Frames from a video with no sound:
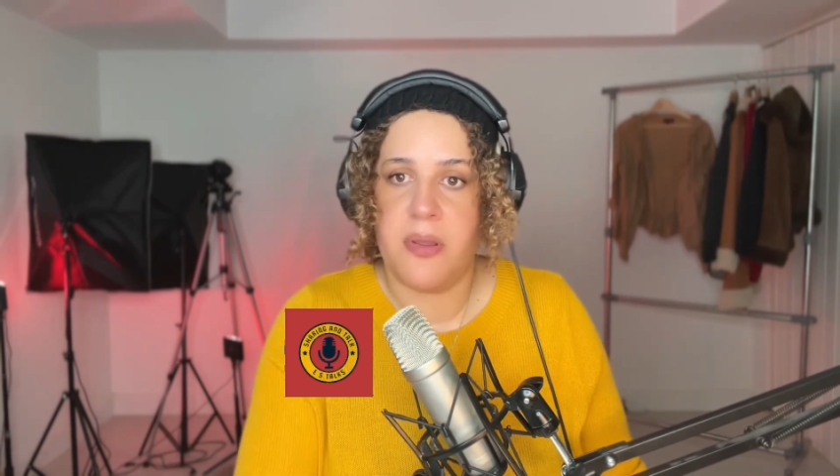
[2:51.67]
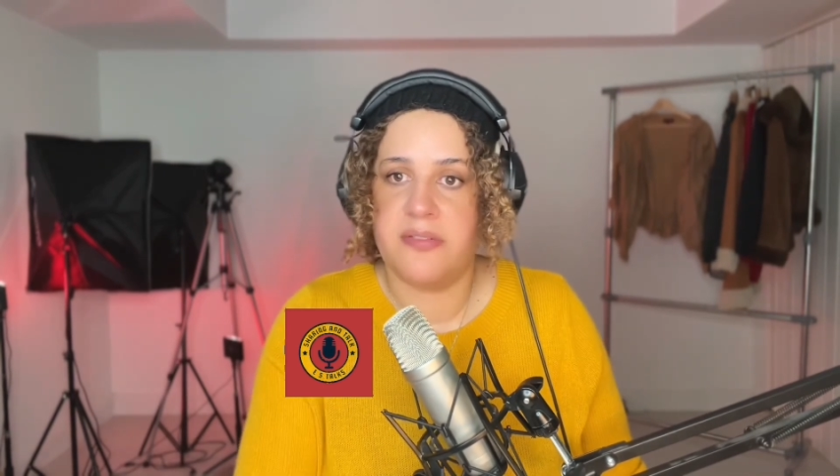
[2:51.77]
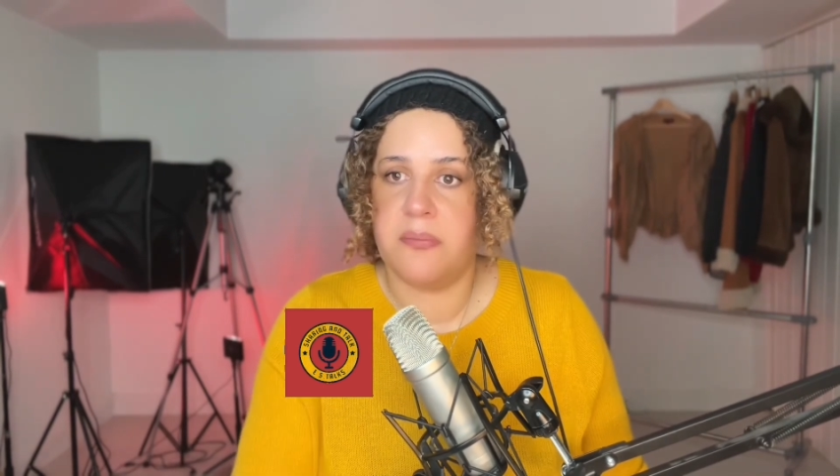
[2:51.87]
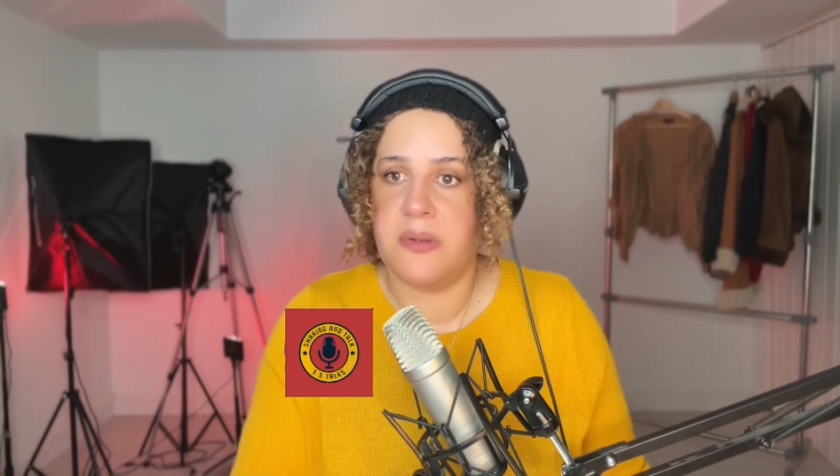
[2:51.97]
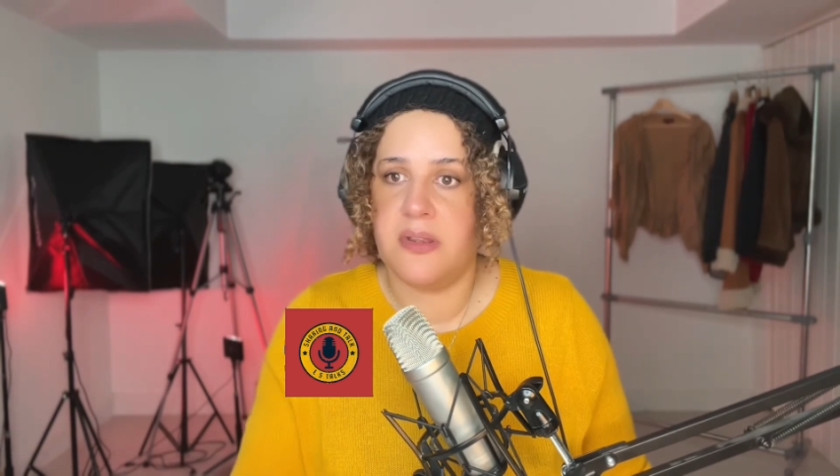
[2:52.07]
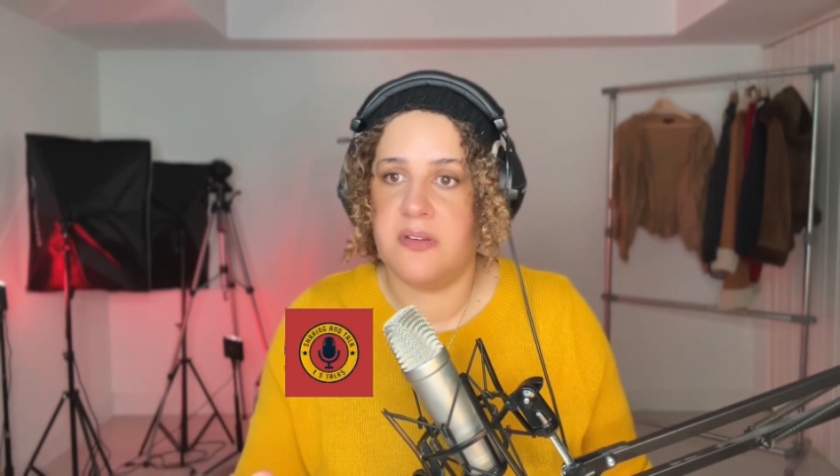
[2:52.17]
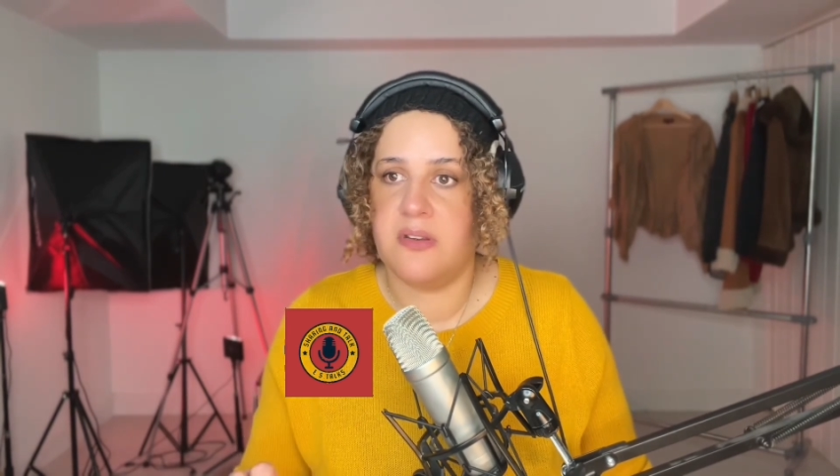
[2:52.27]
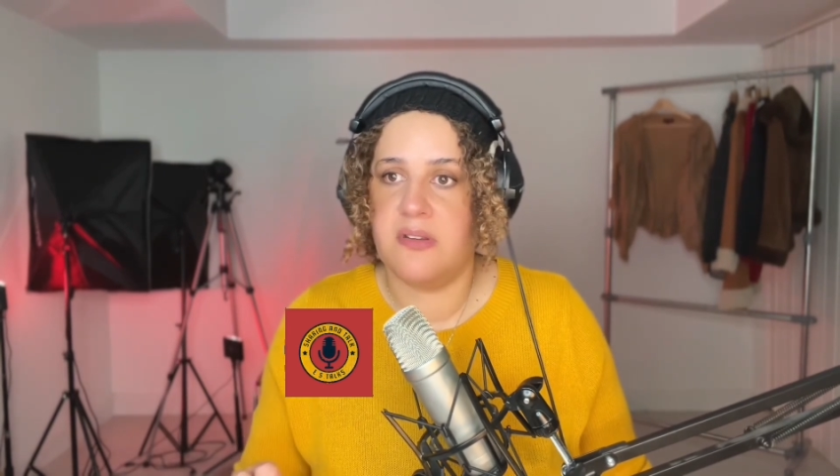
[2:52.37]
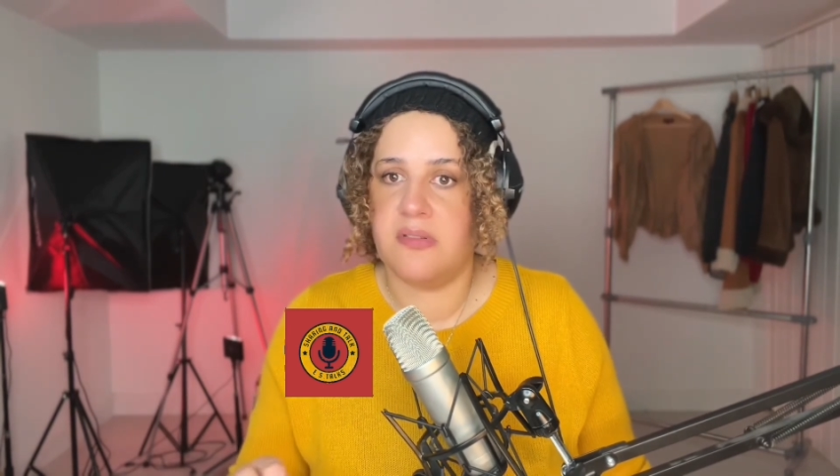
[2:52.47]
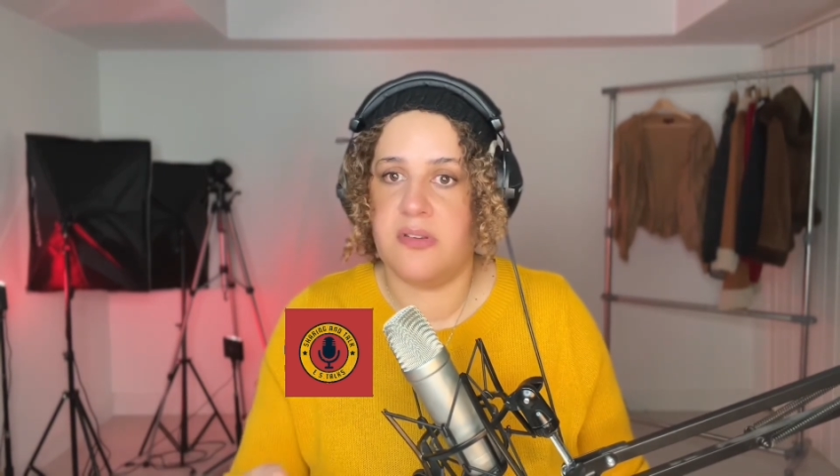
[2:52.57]

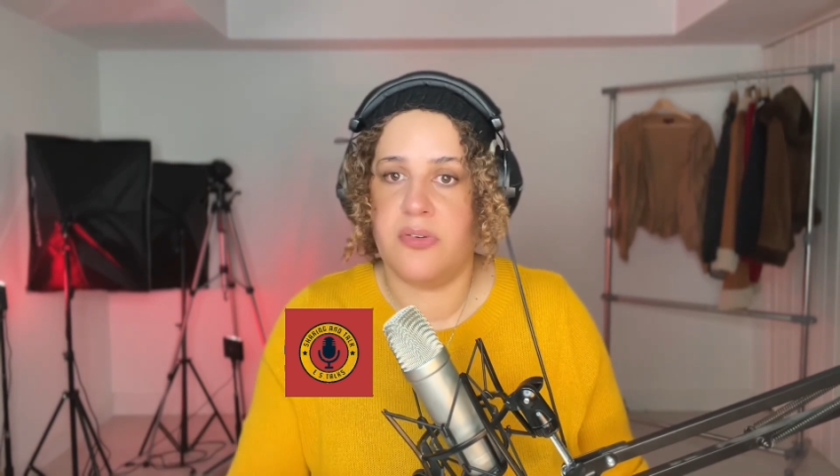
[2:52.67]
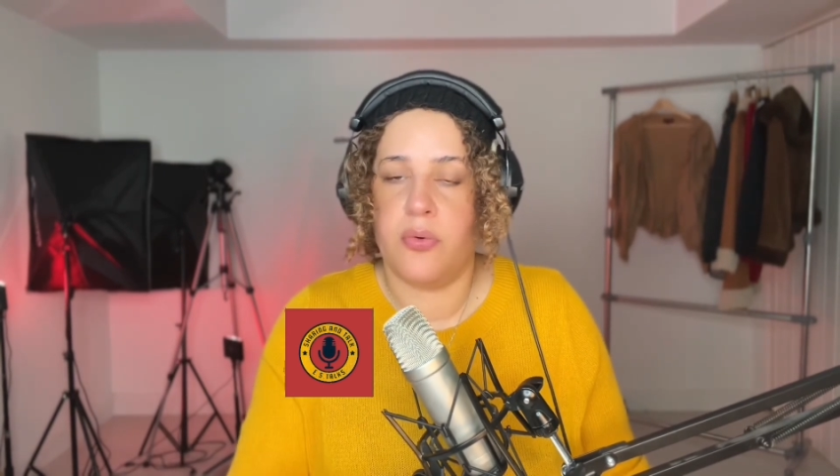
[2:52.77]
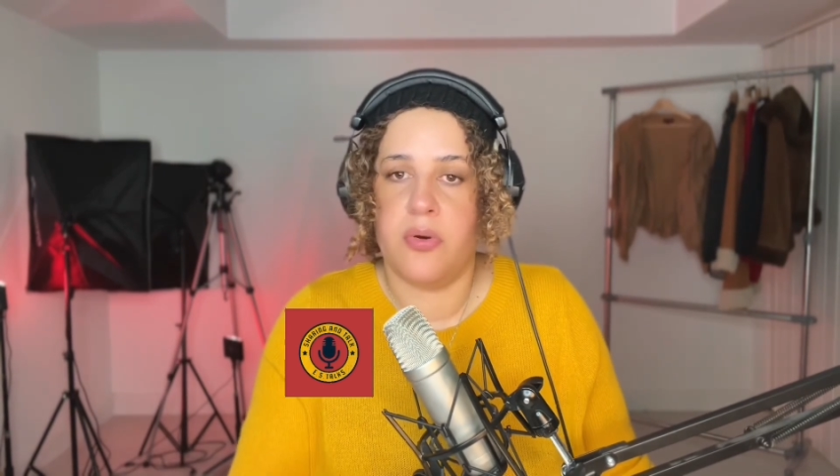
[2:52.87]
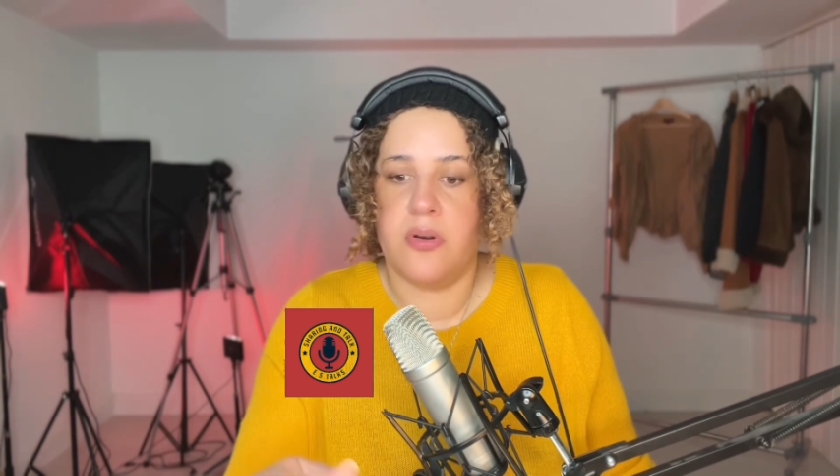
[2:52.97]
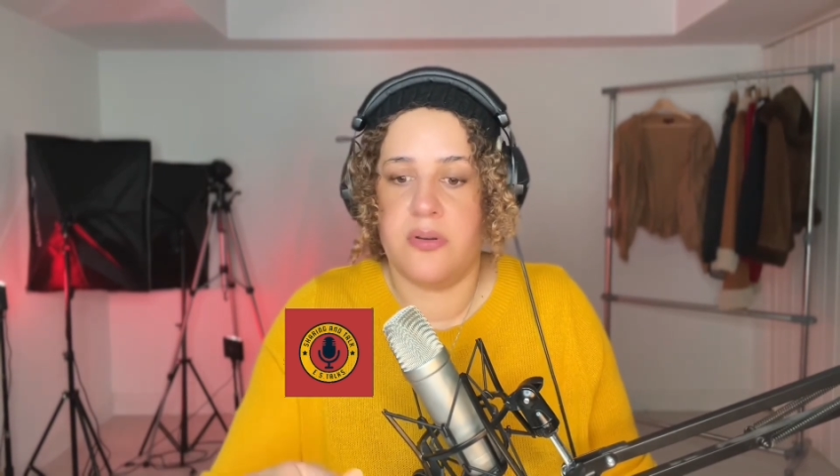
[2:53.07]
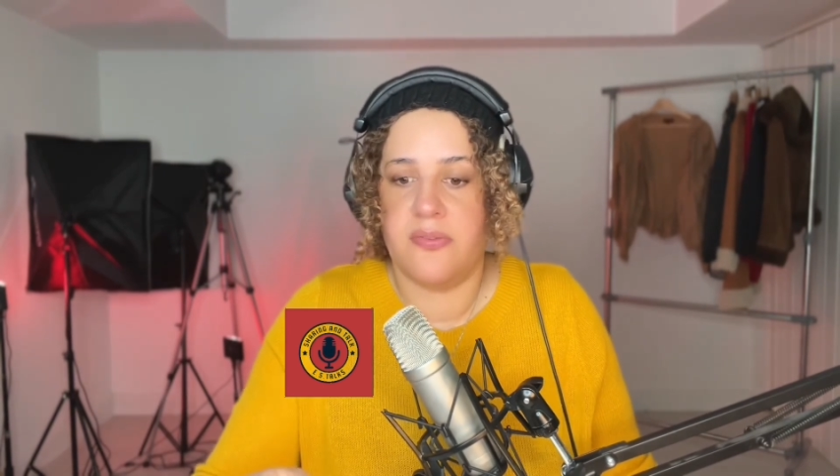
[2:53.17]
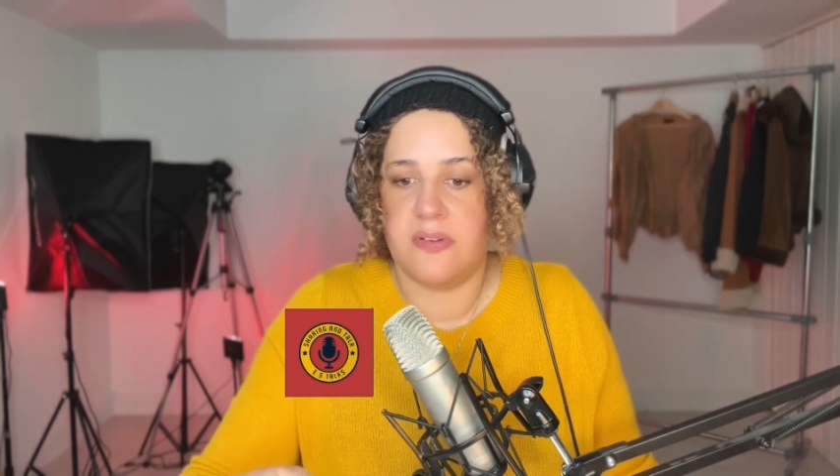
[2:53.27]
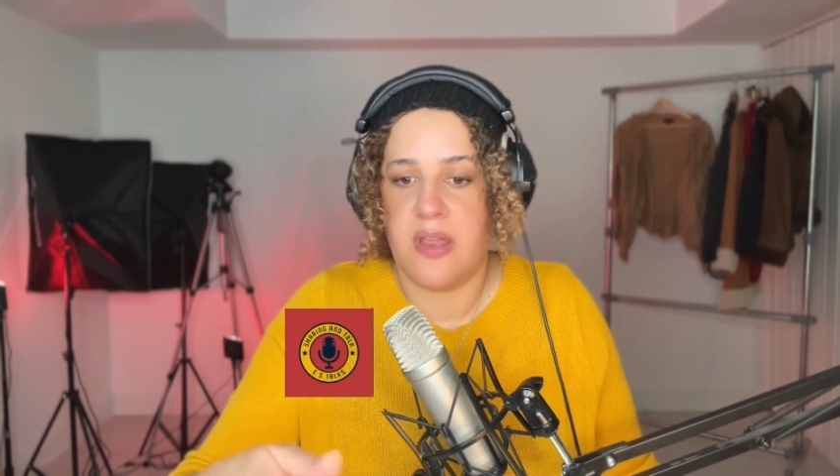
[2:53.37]
possibilities in the